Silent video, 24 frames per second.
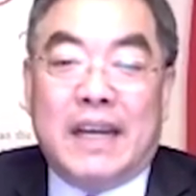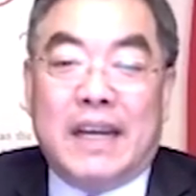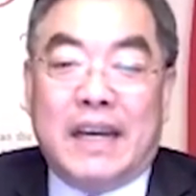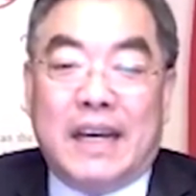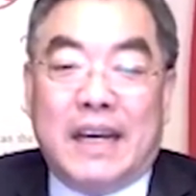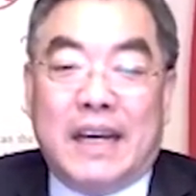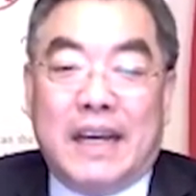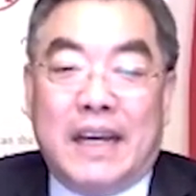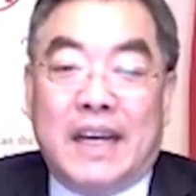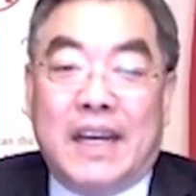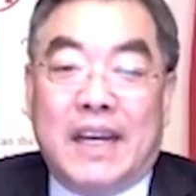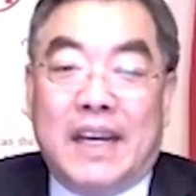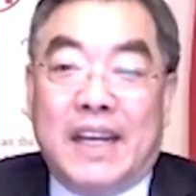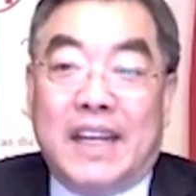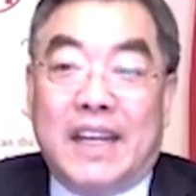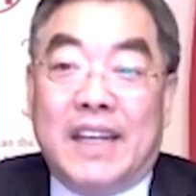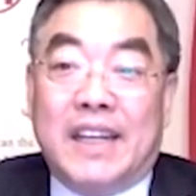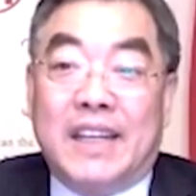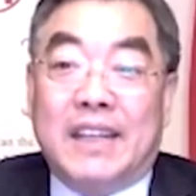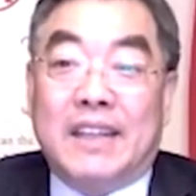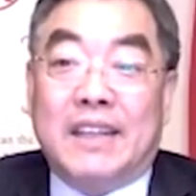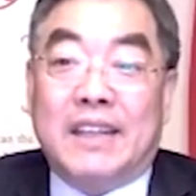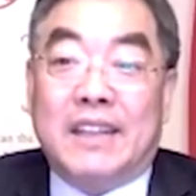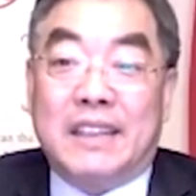
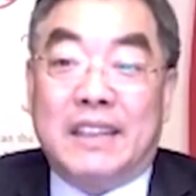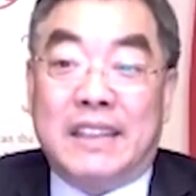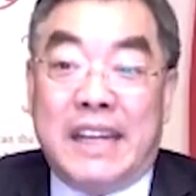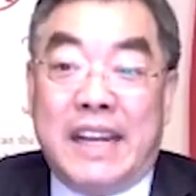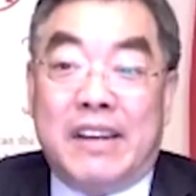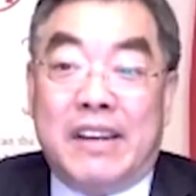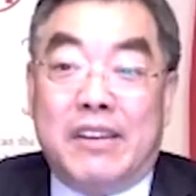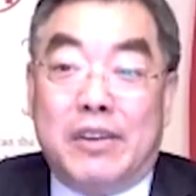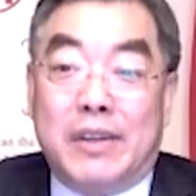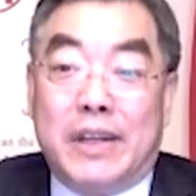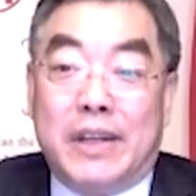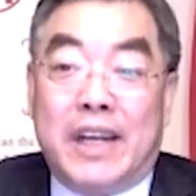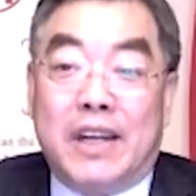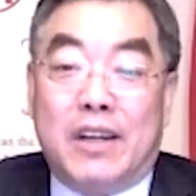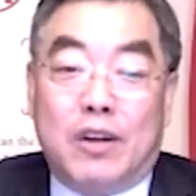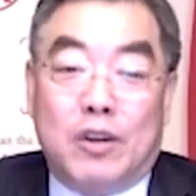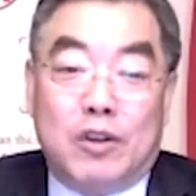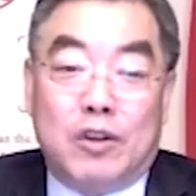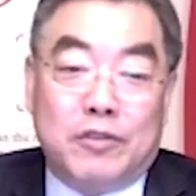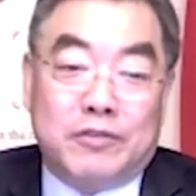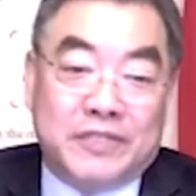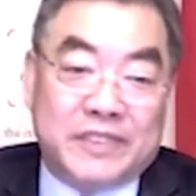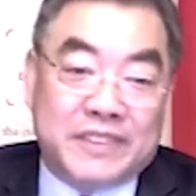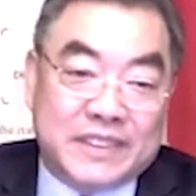I
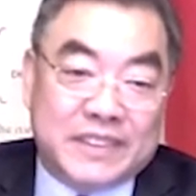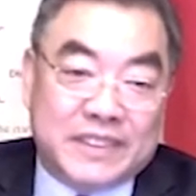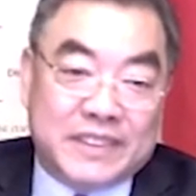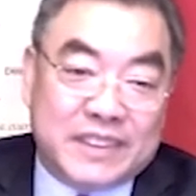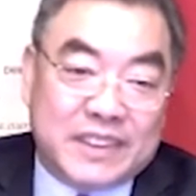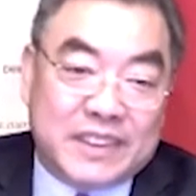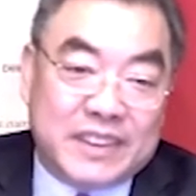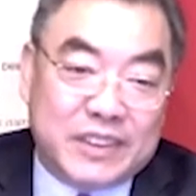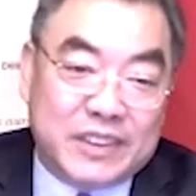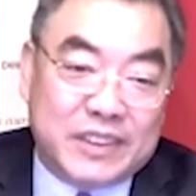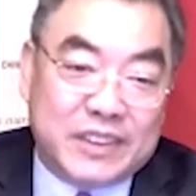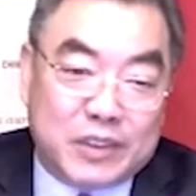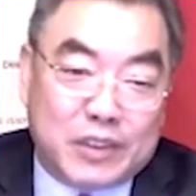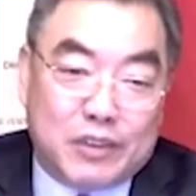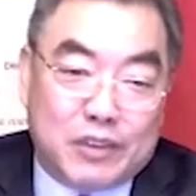often see,